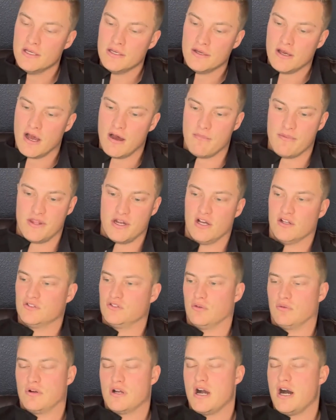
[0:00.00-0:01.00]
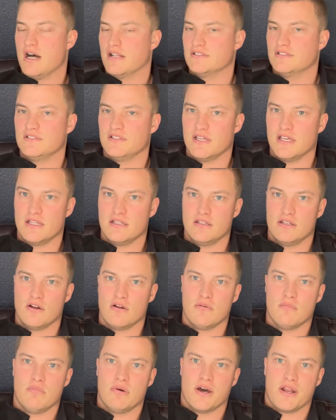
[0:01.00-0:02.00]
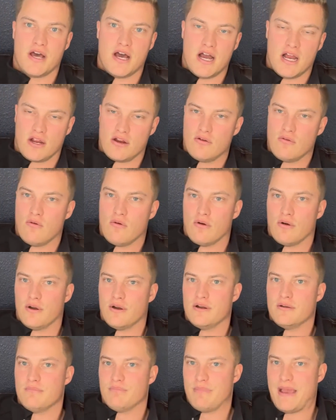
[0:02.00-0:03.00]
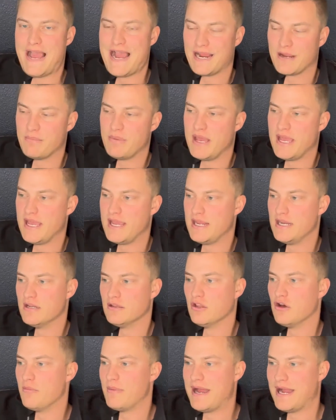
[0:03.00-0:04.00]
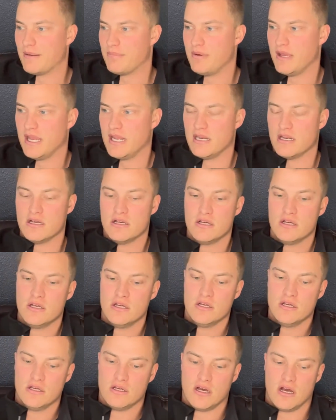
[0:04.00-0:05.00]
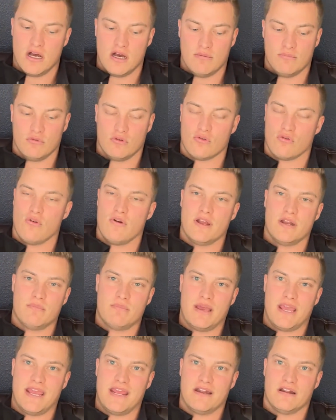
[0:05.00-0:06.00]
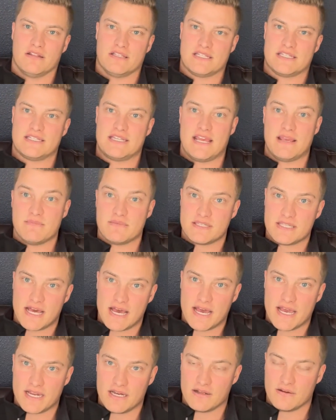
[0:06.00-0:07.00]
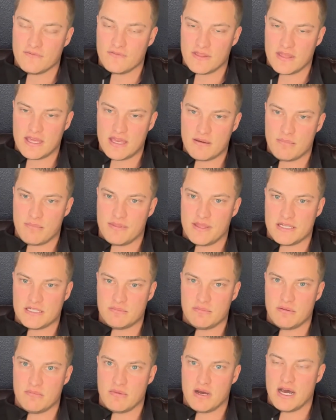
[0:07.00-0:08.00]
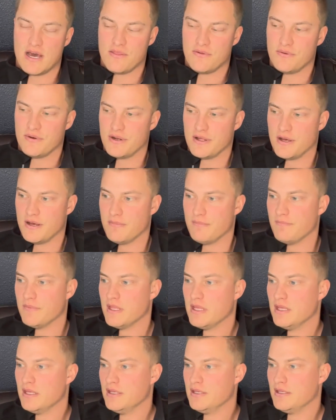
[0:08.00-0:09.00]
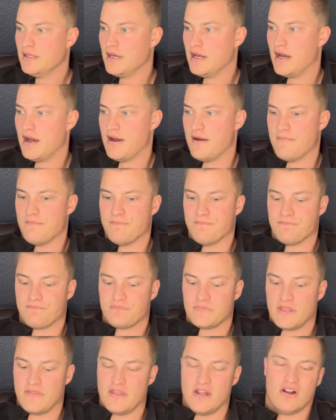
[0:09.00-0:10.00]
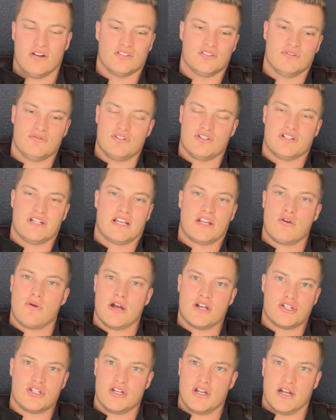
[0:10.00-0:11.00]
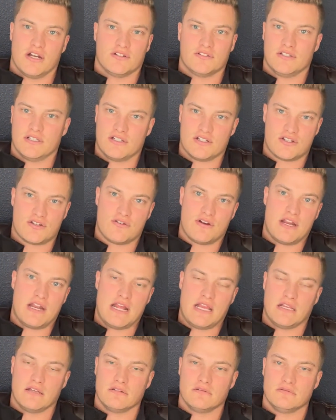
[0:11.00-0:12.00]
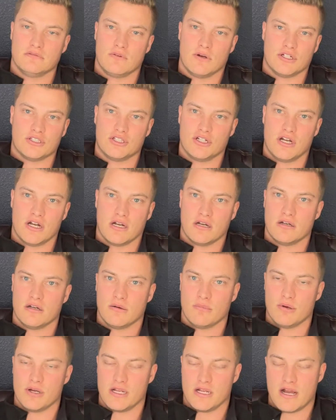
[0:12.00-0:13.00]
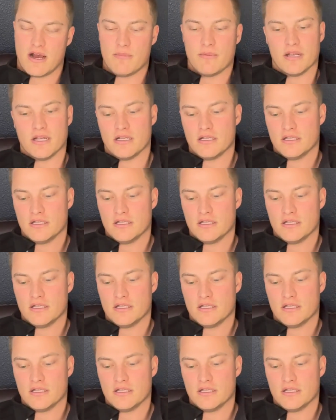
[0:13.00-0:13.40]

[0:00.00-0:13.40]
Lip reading: And then also constant, buttock or back pain, low back pain, groin pain on the same side of the hip that's been bothering them. And then also just like questionnaires, like a screening questionnaire, pretty common.